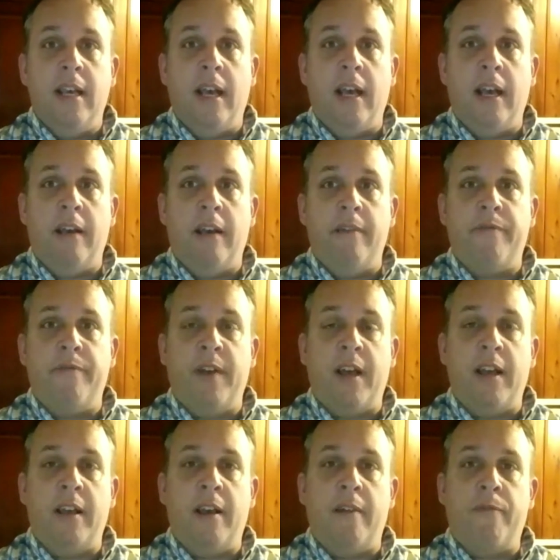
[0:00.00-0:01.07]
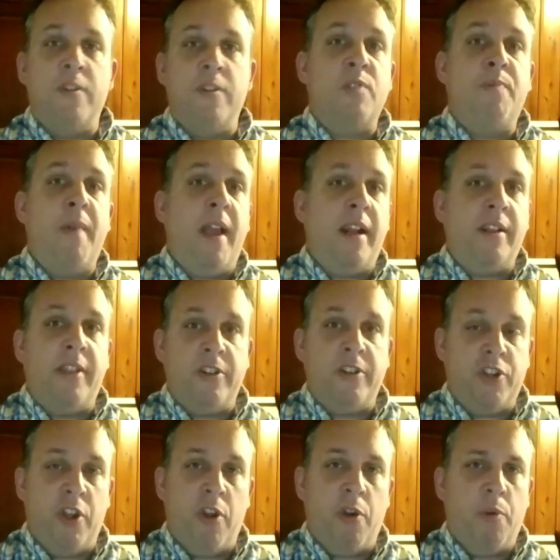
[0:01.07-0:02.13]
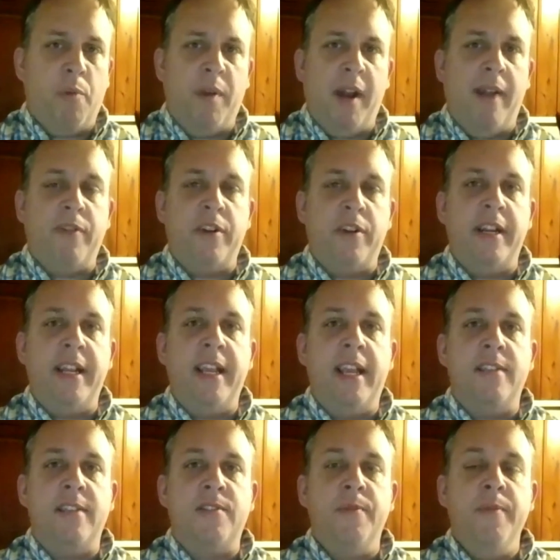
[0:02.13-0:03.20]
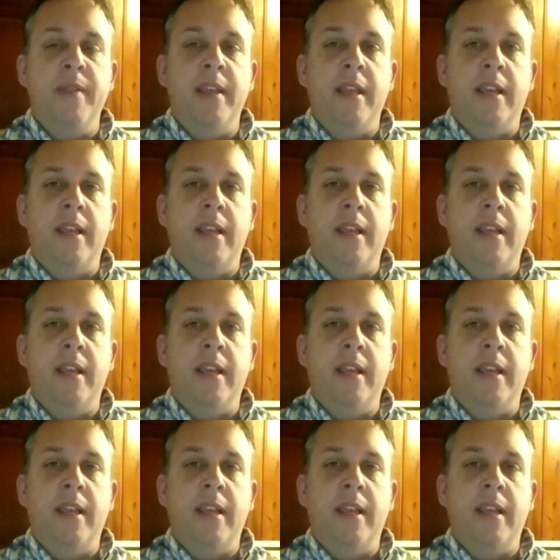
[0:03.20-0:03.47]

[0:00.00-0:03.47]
uh, of, uh, of respect they're shown, whatever it is,